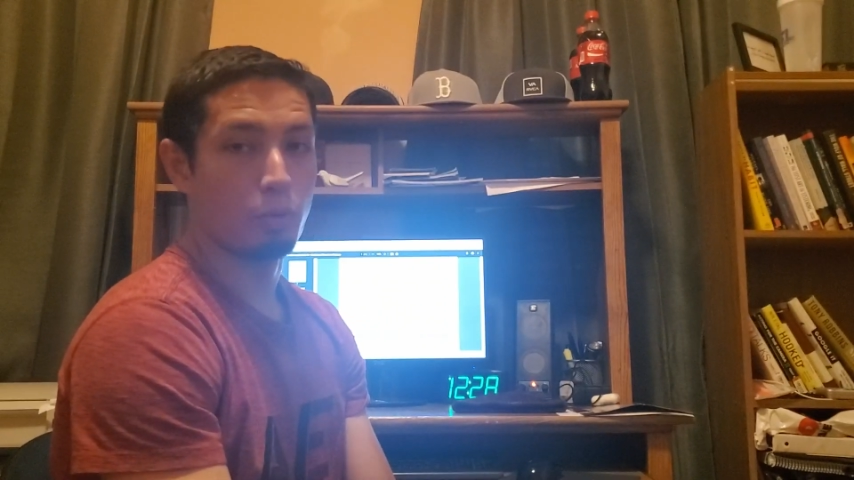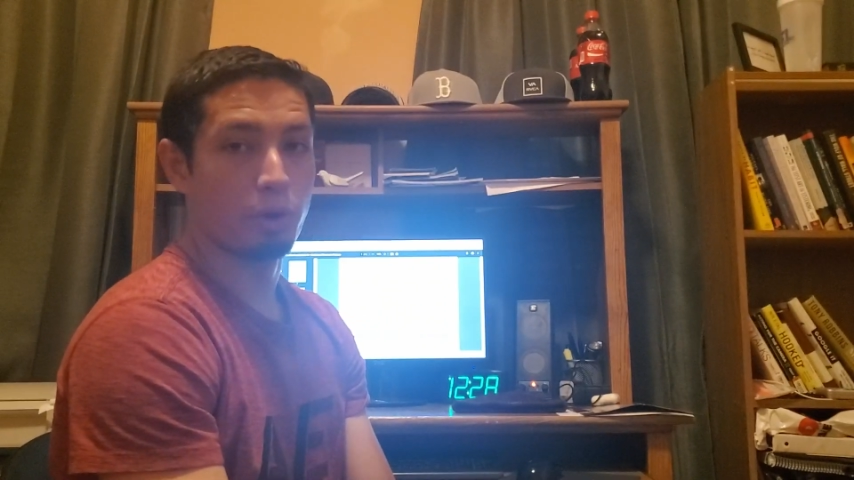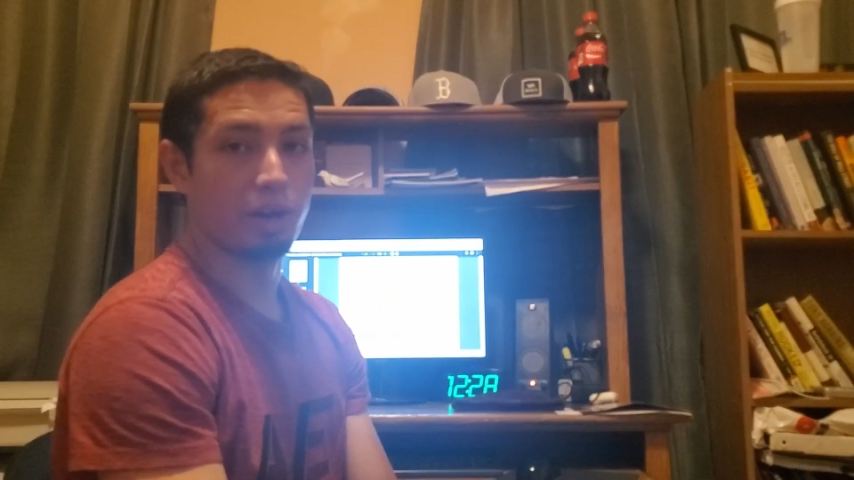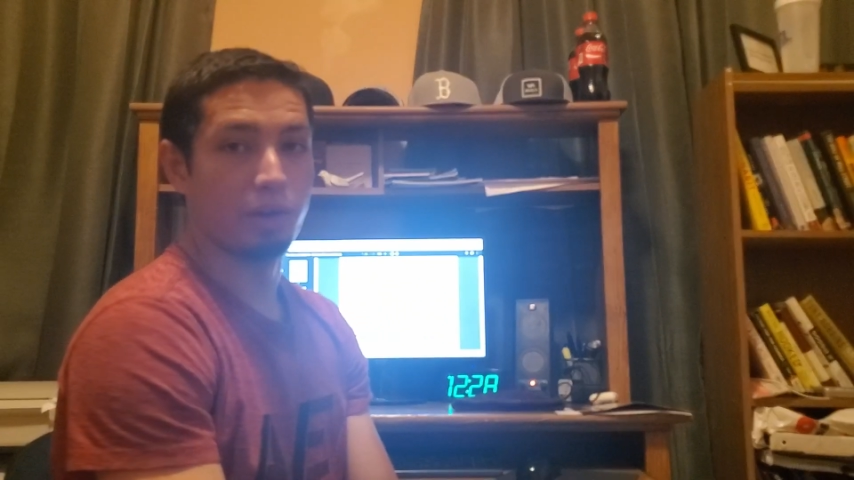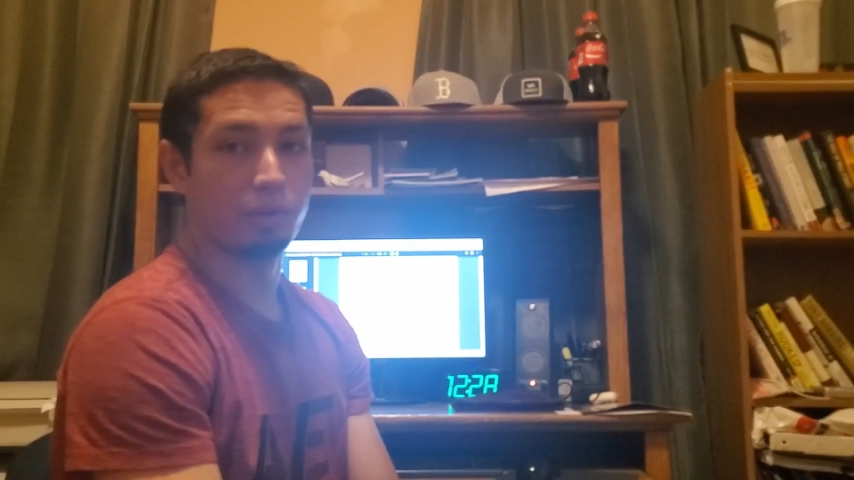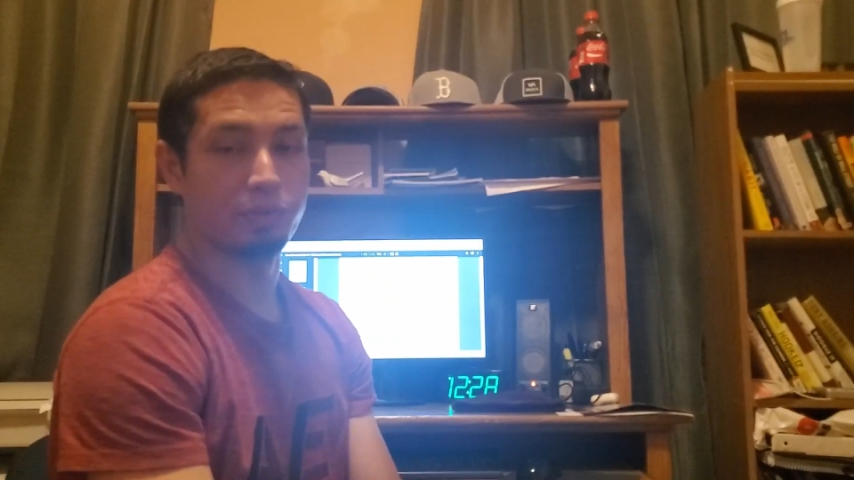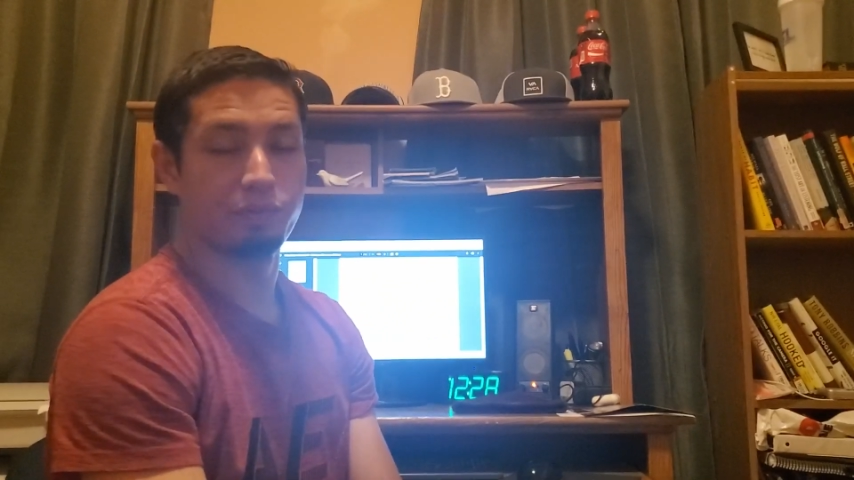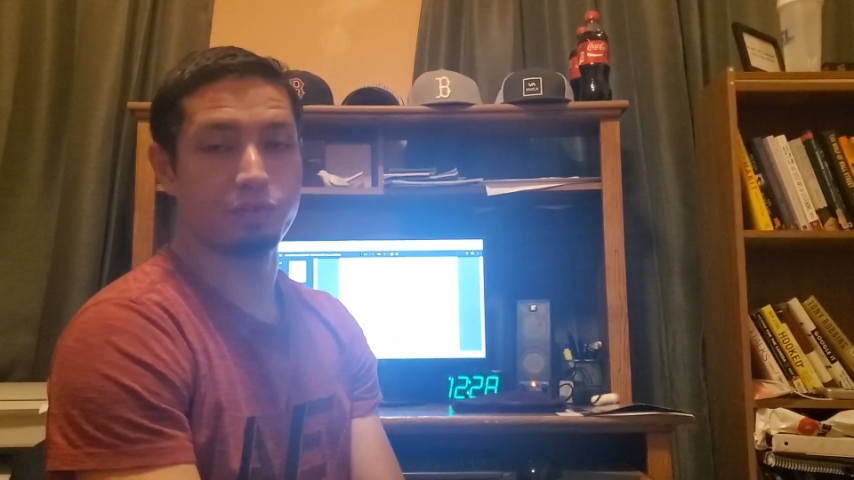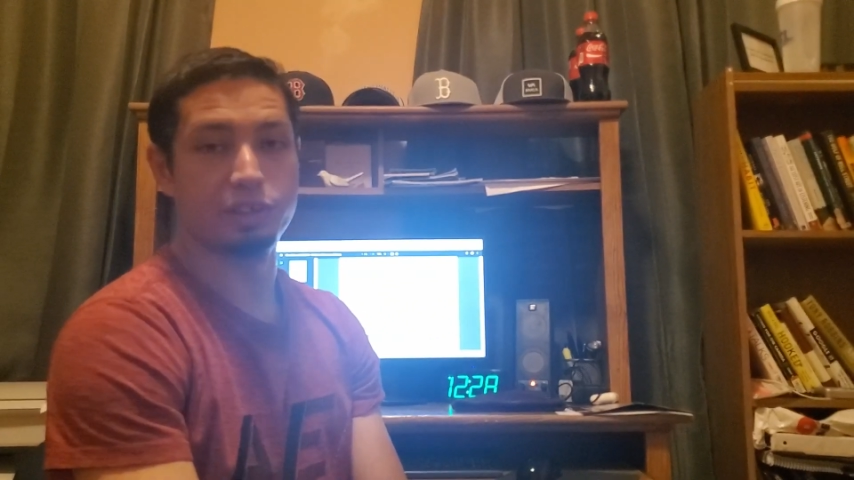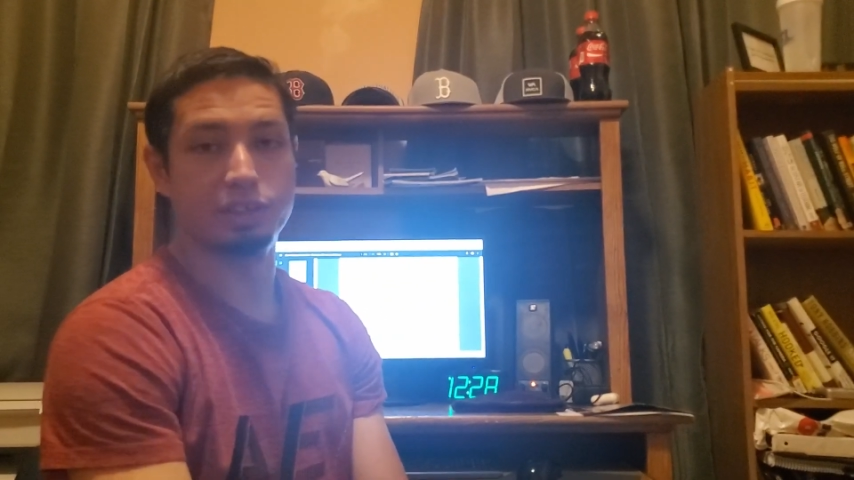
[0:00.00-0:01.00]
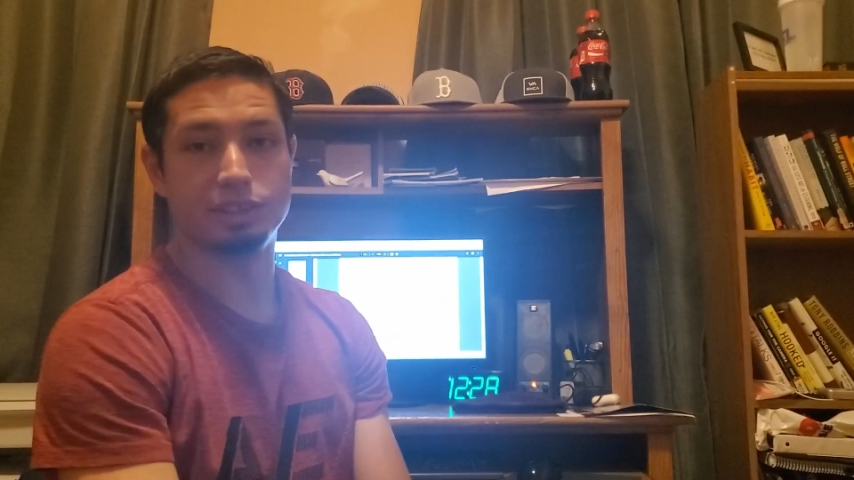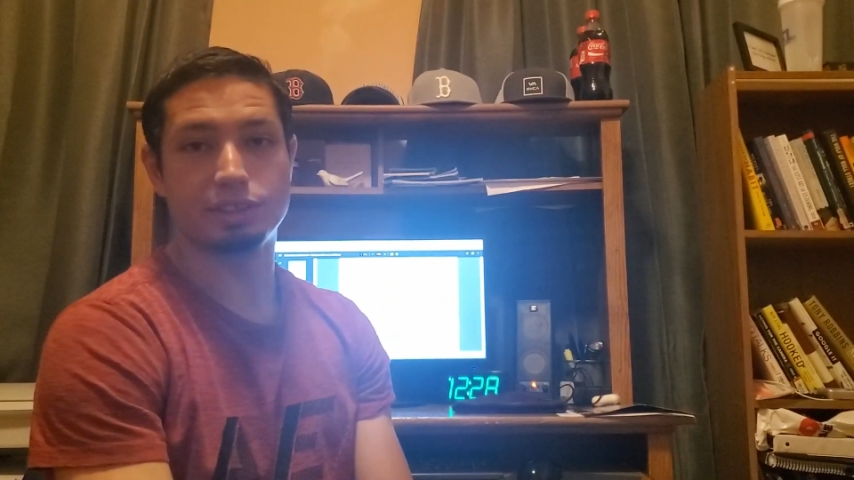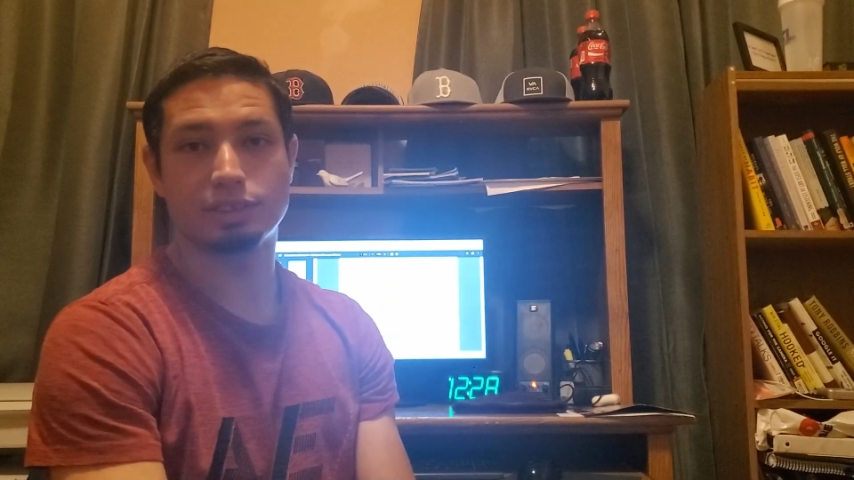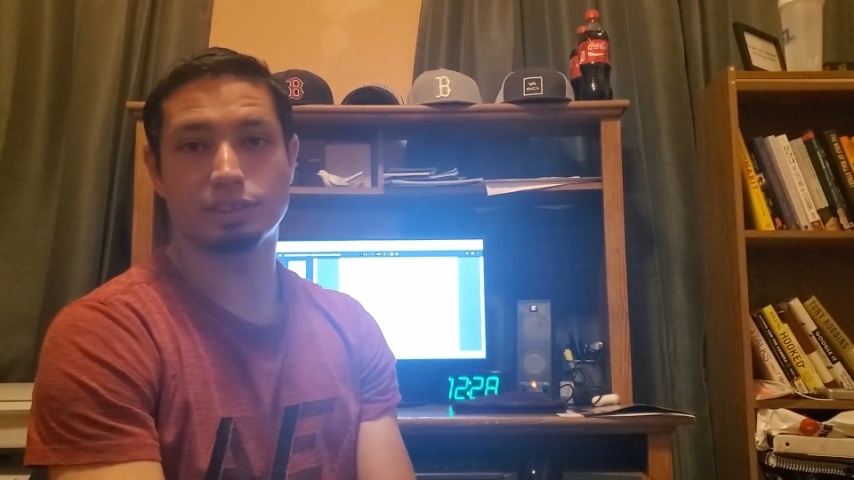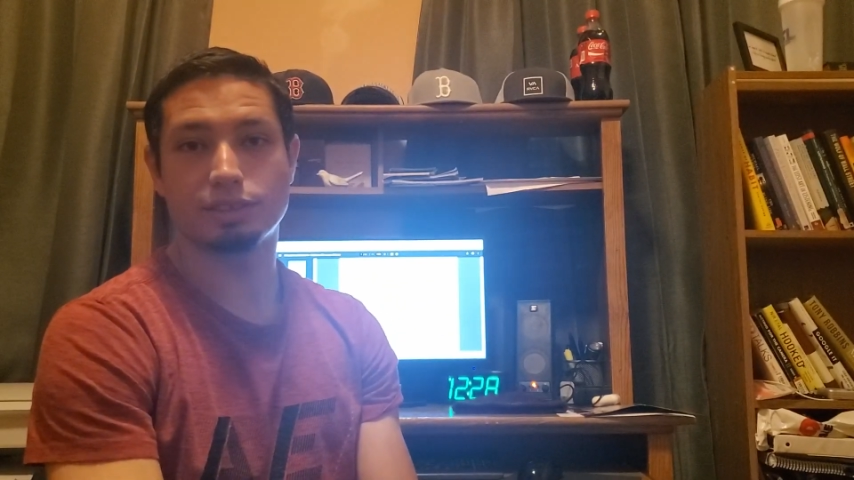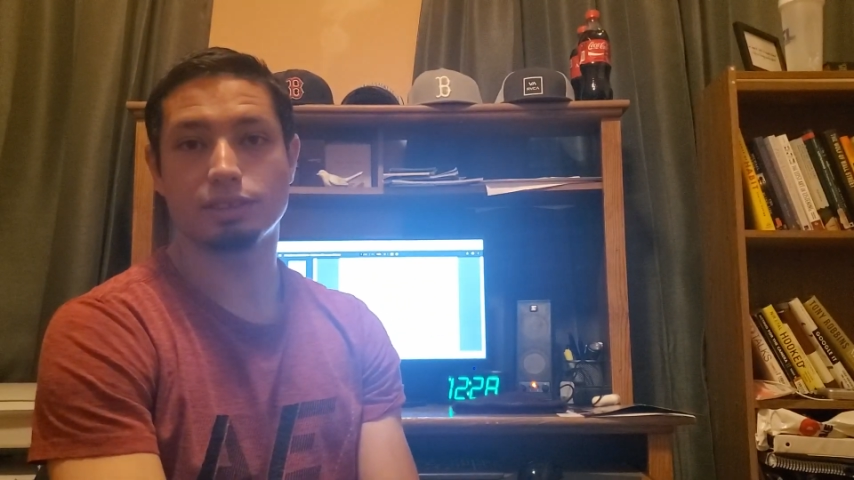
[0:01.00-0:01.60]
health and fitness